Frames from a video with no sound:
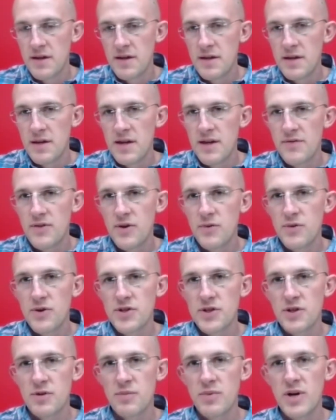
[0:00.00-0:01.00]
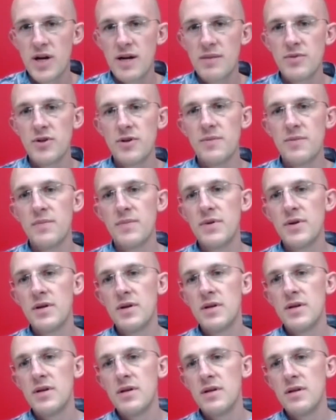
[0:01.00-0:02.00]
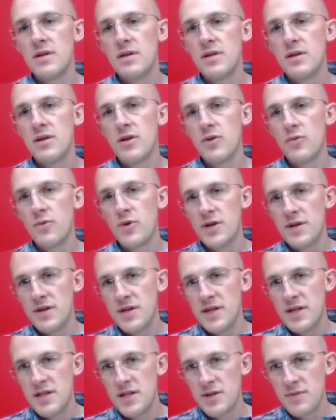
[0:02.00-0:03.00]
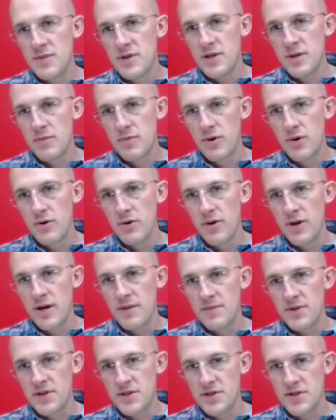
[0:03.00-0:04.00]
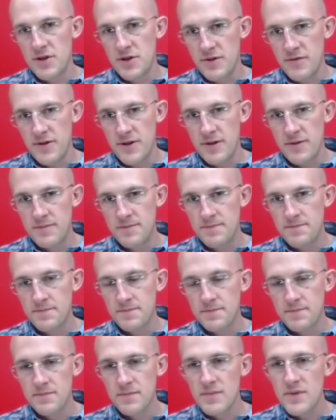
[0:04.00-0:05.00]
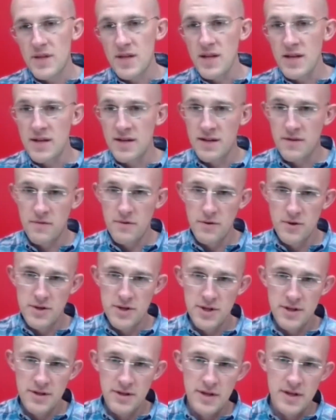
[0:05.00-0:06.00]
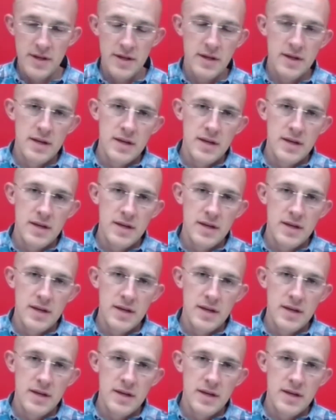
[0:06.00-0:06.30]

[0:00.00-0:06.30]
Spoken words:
If there wasn't a problem, there wouldn't need to be a program to solve it. And unfortunately,